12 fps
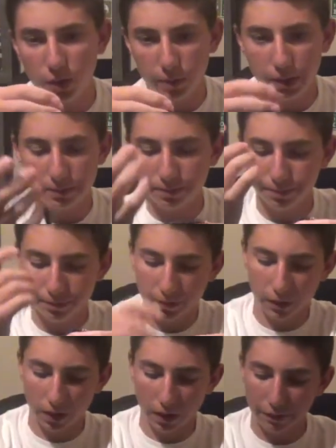I mean,
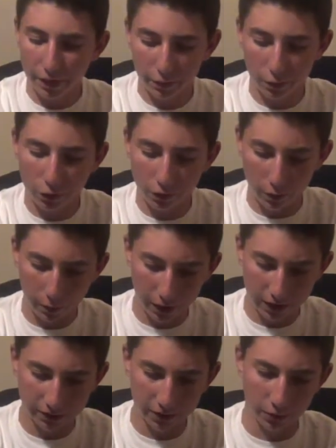I've never heard of a
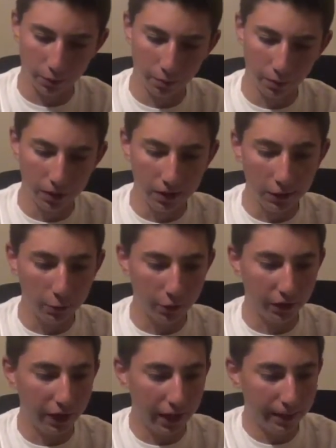plastic
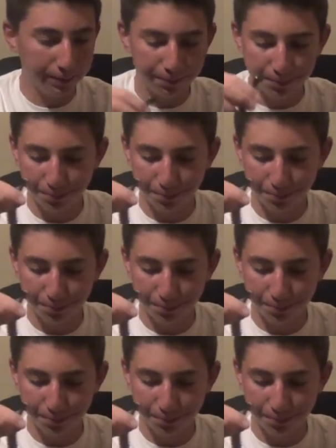with that.